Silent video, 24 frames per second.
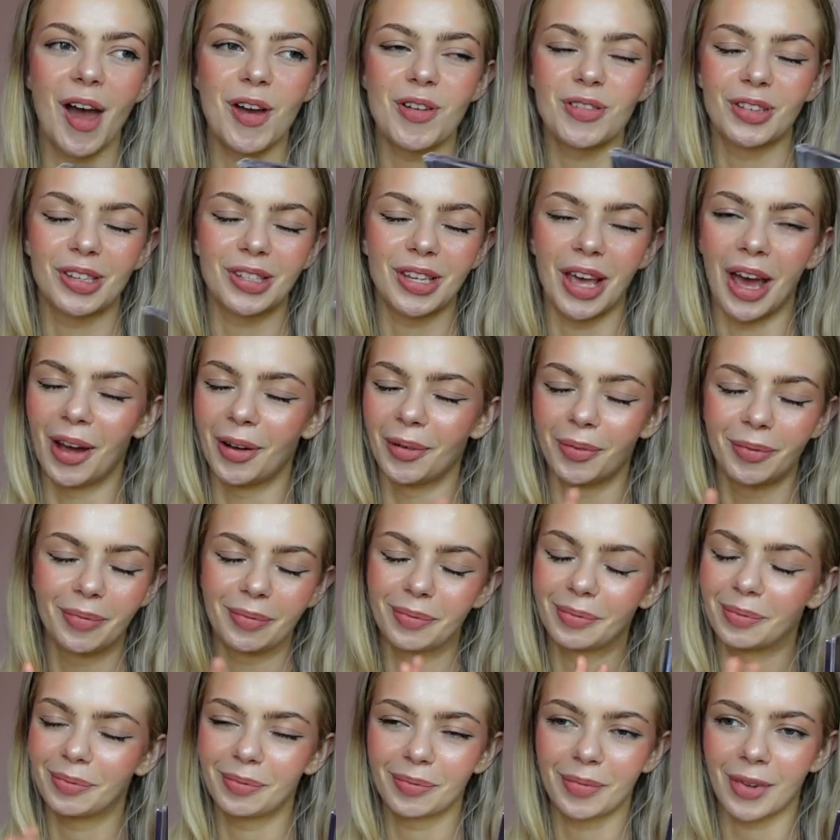So
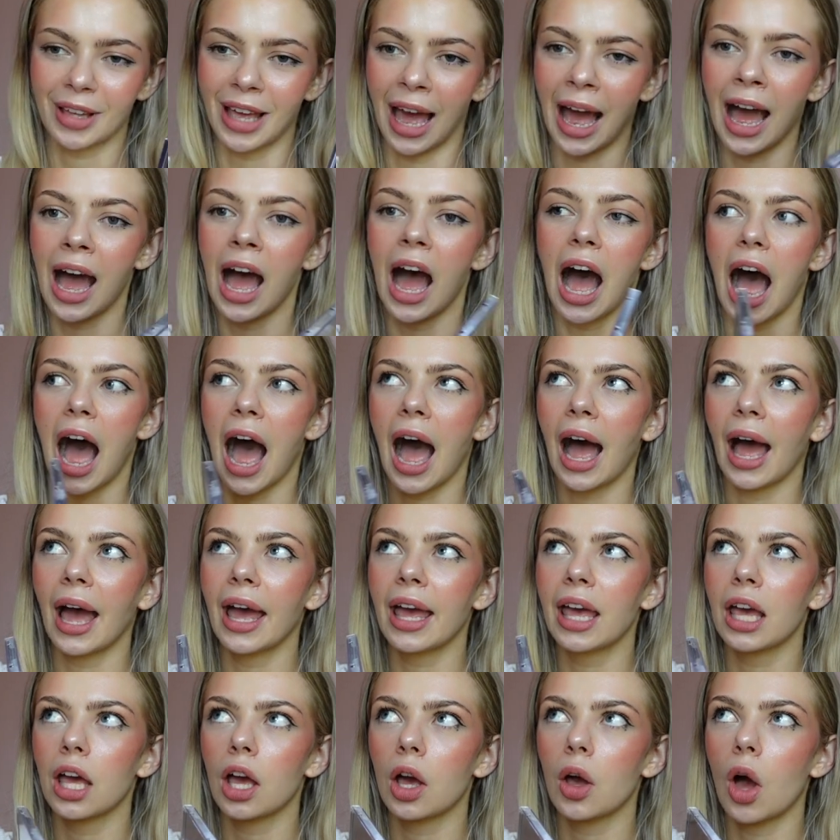yeah,
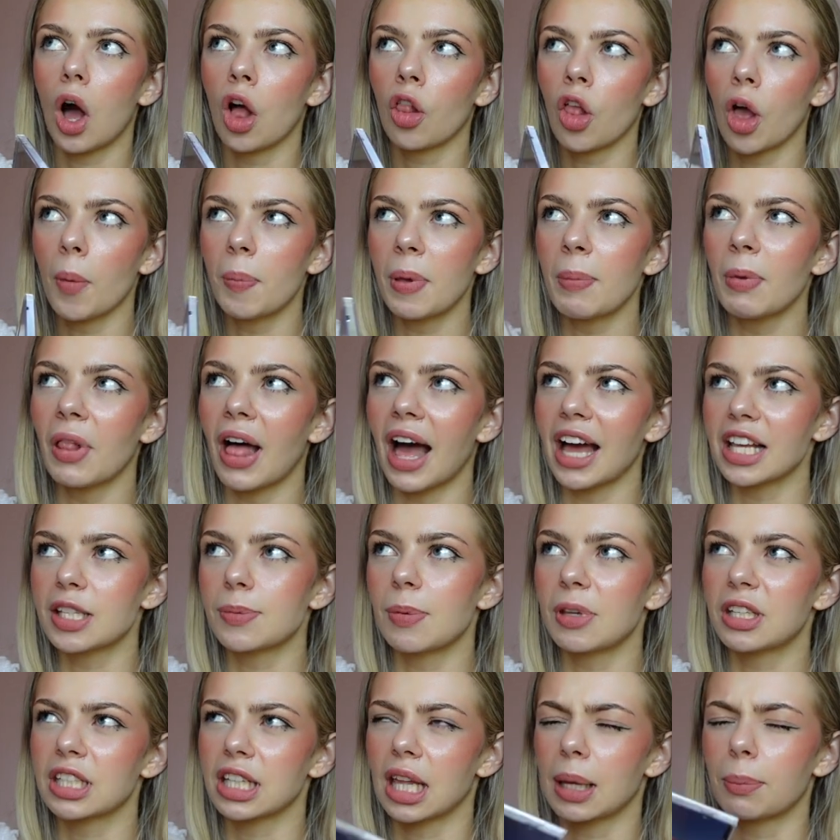a lot of people ask
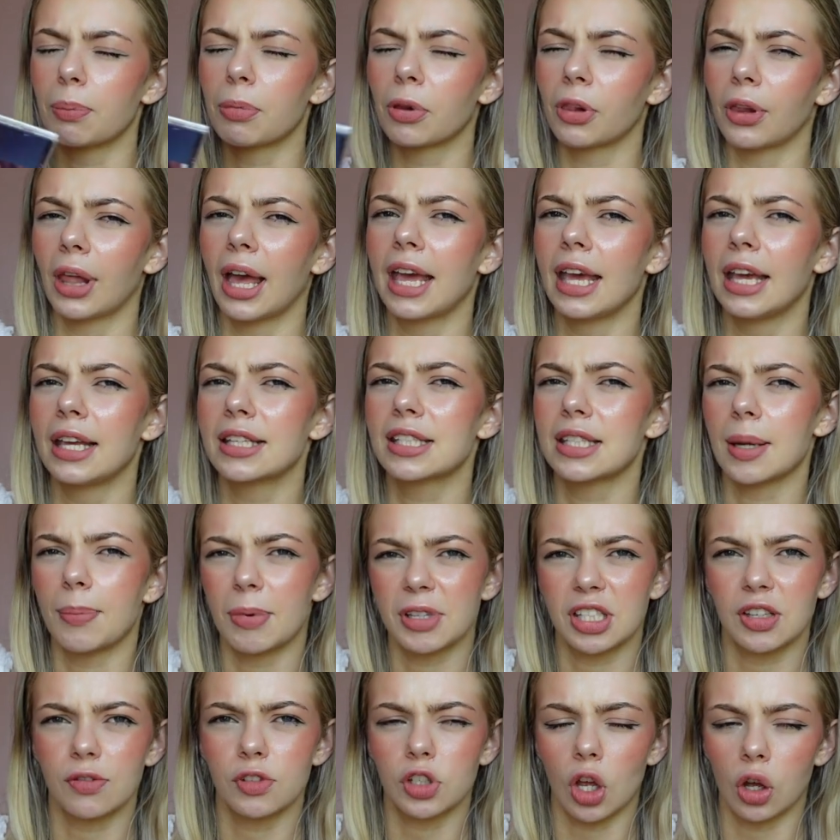me to like play
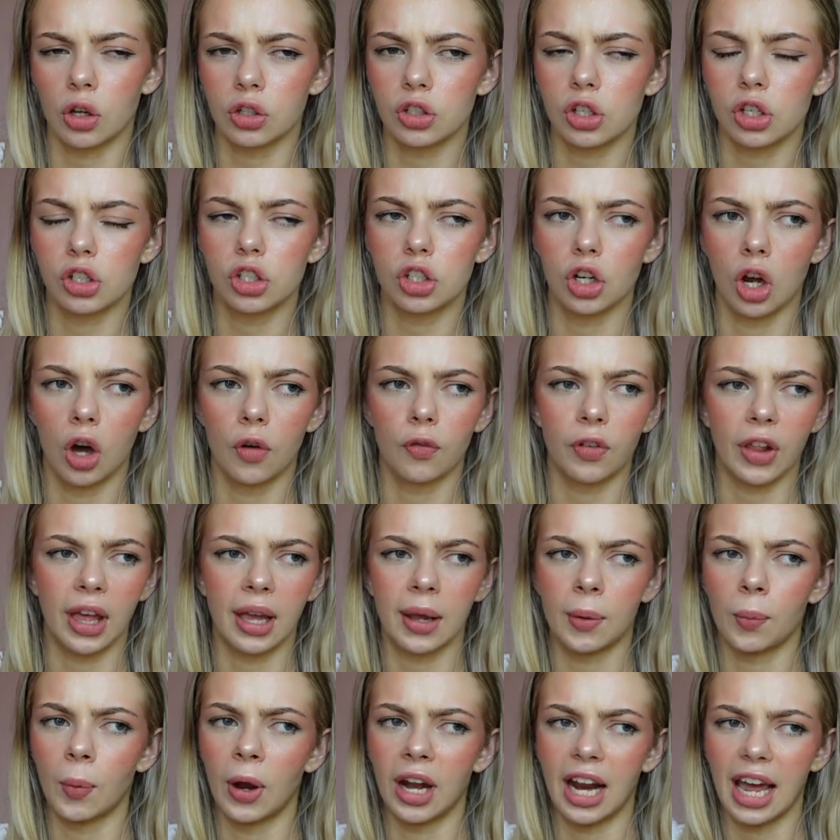snippets of songs and stuff
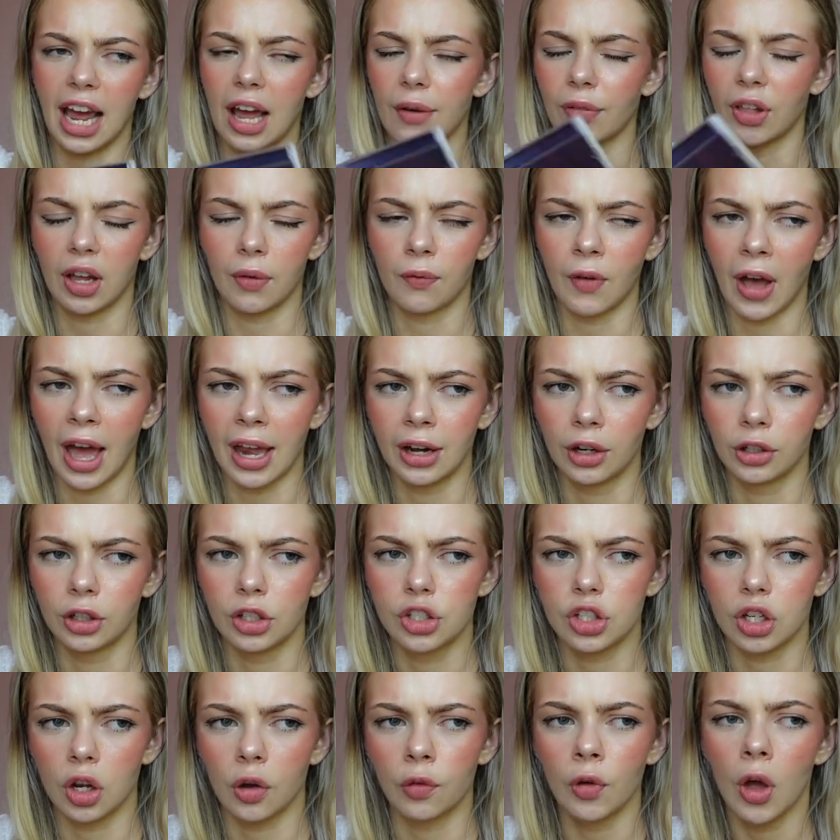like when I have like a vinyl and
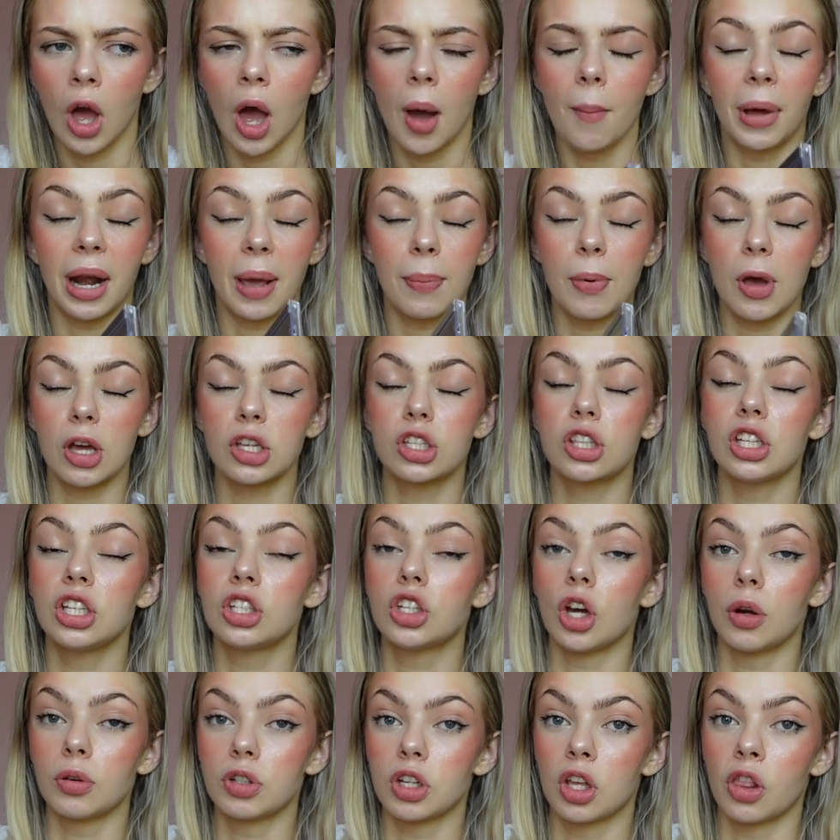stuff, but I personally
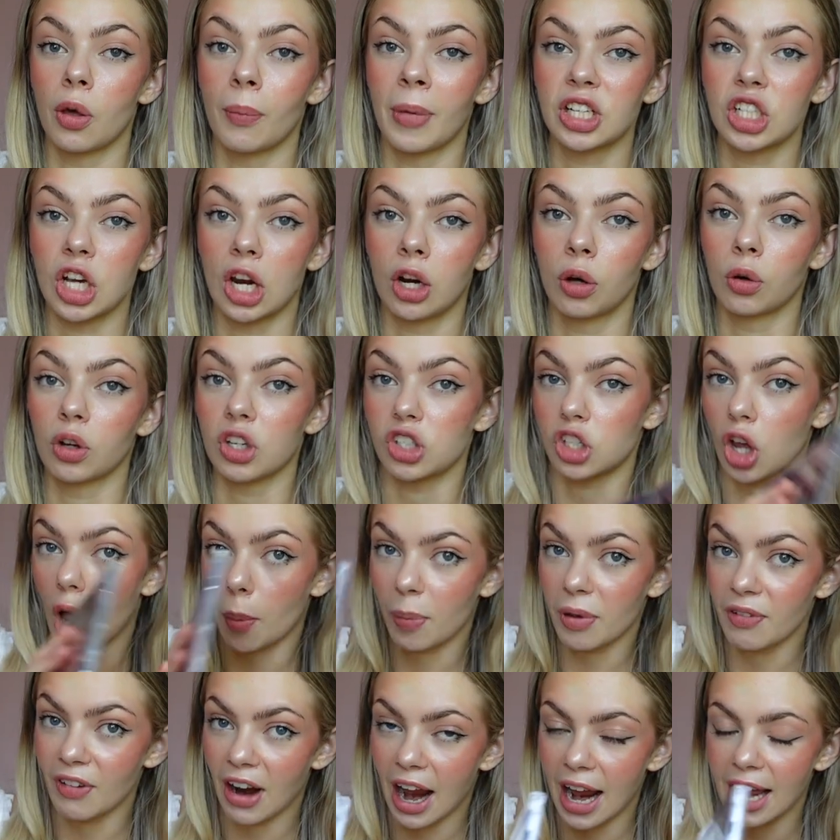don't do that on my channel because
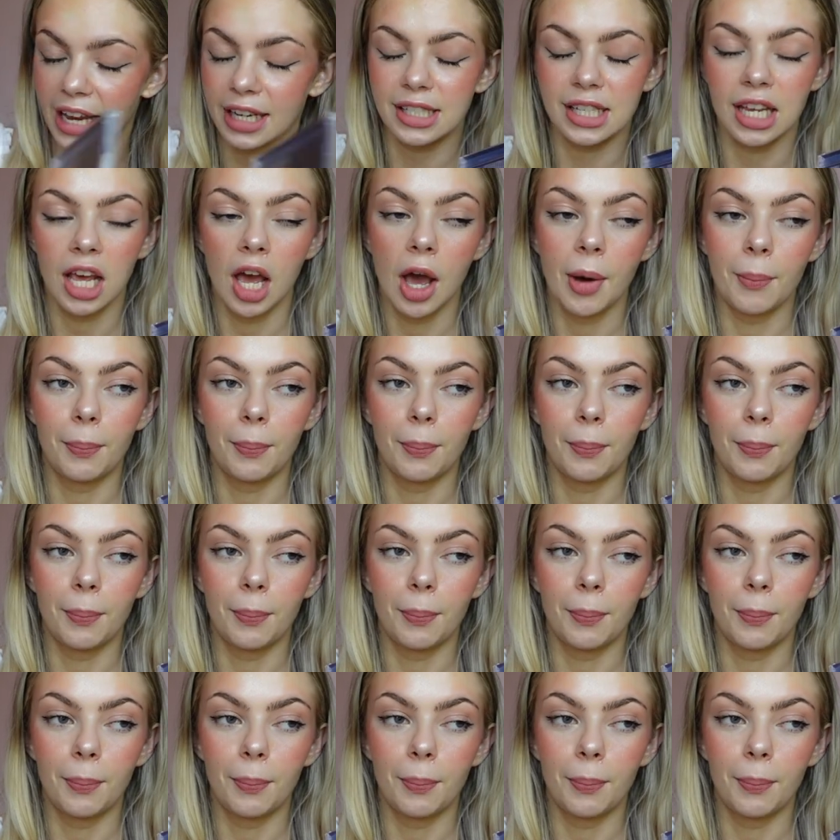copyright,